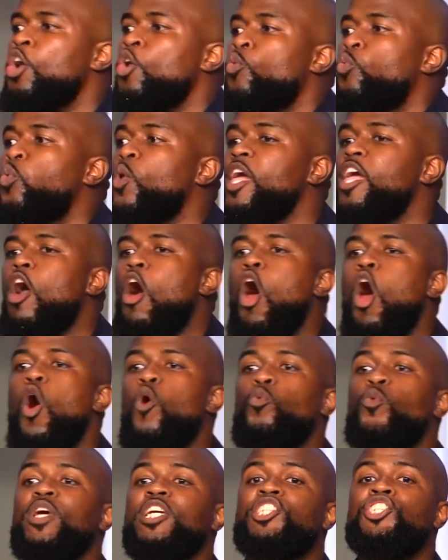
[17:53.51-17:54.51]
We
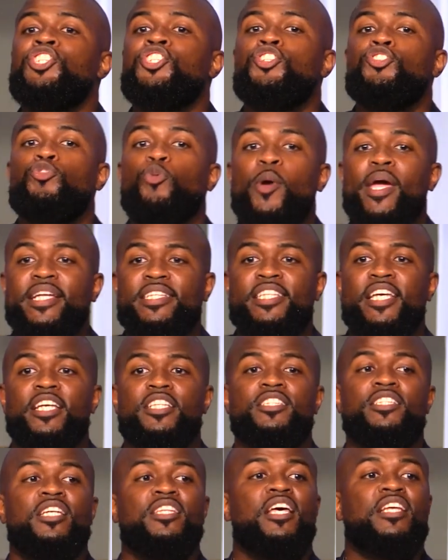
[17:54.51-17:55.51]
are
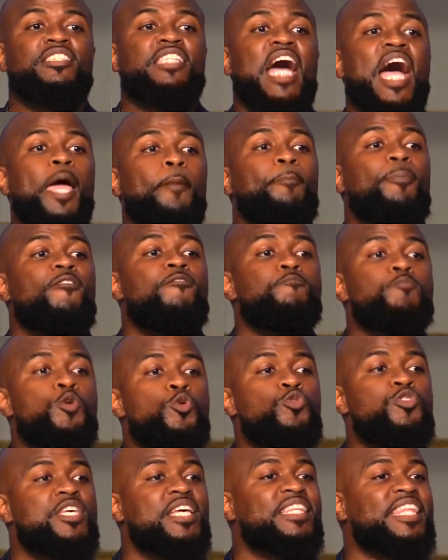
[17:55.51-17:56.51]
restricted to the type of
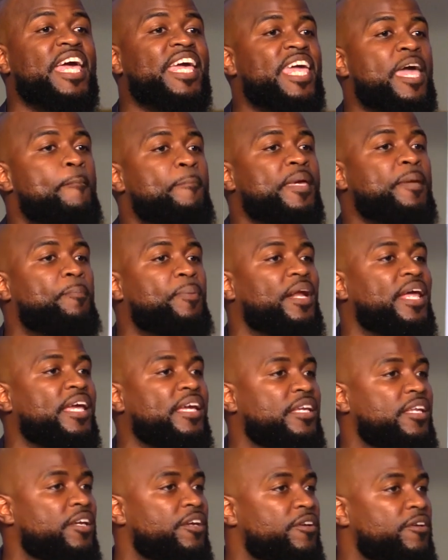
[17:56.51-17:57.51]
music that can be
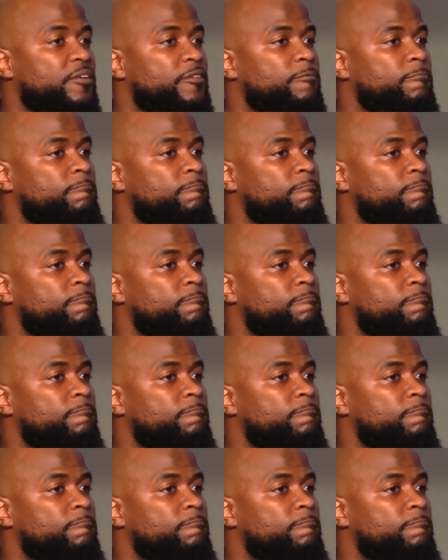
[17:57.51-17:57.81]
played here,